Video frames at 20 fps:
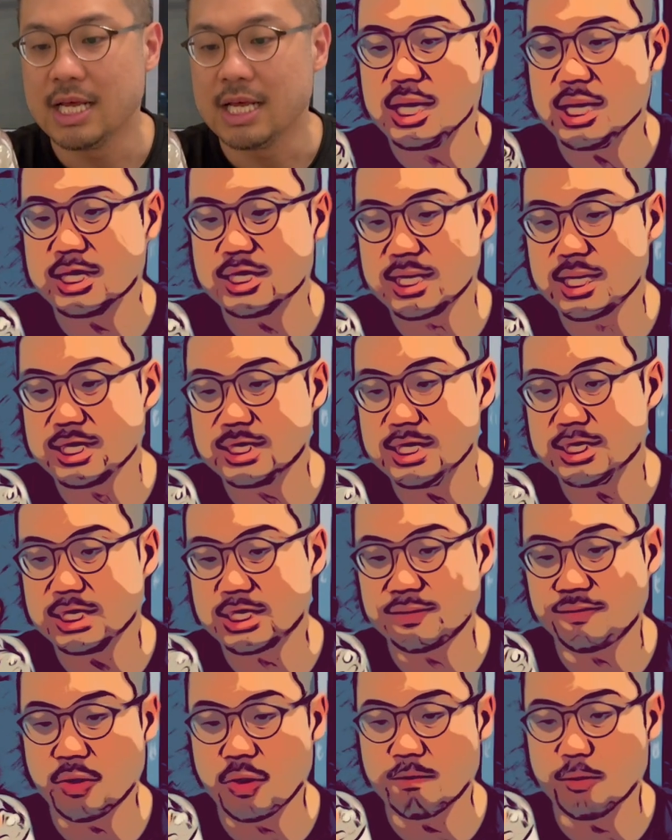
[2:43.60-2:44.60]
It says this
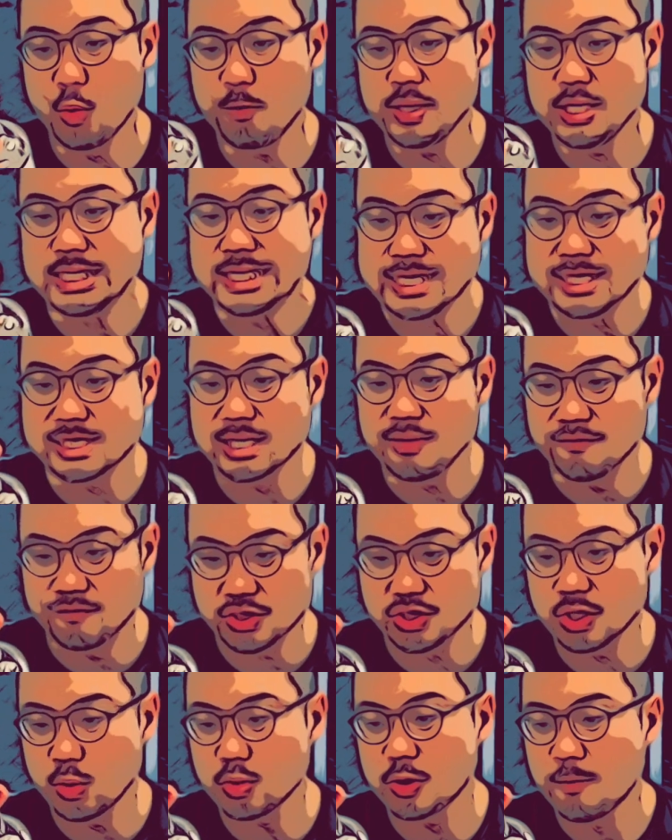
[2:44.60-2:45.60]
is from open Deanston
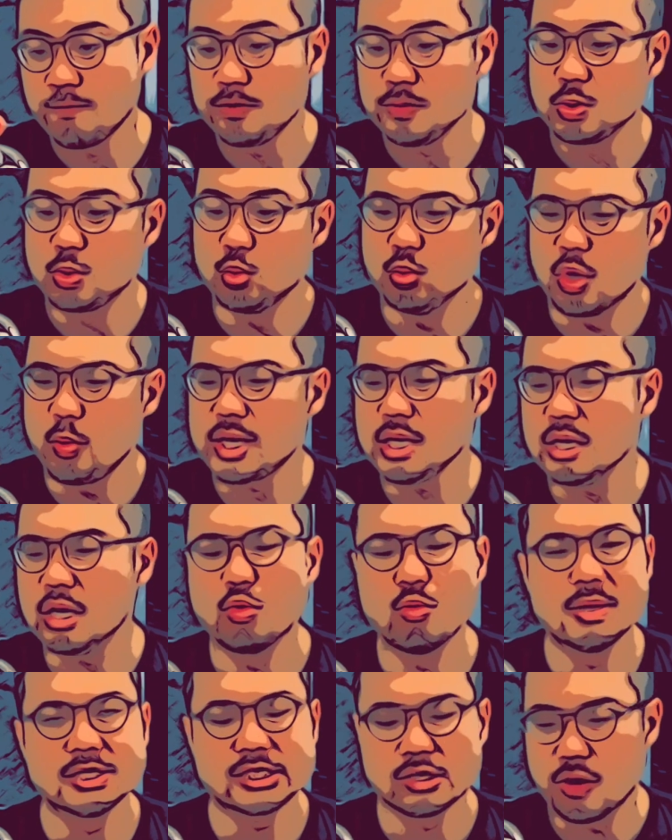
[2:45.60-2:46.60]
virgin oak to awaken
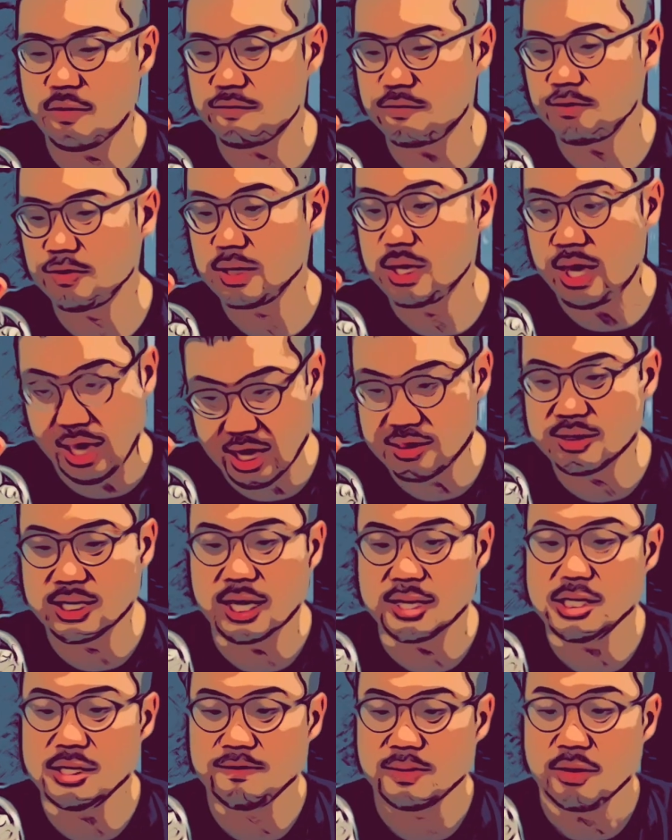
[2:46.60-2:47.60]
aromas of heather
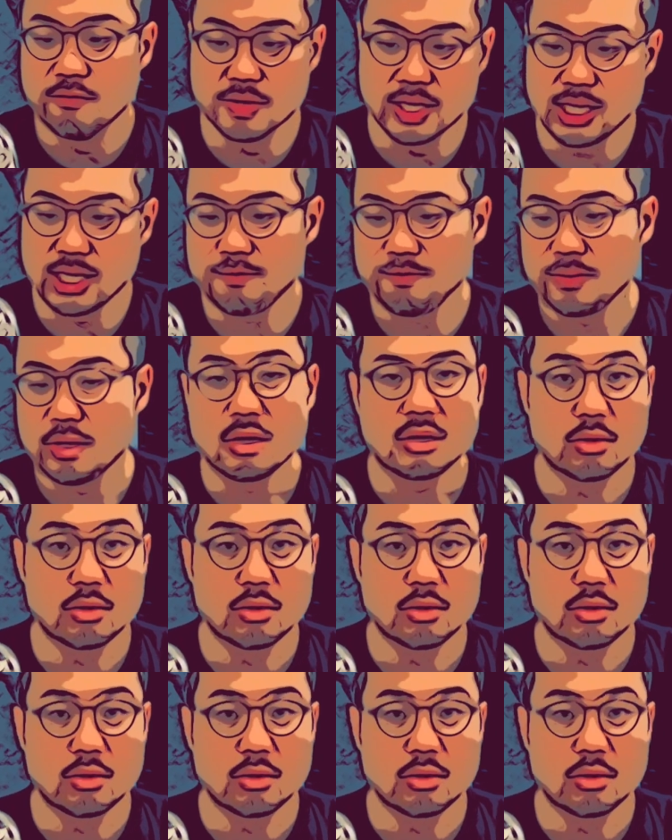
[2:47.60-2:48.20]
honey, vanilla,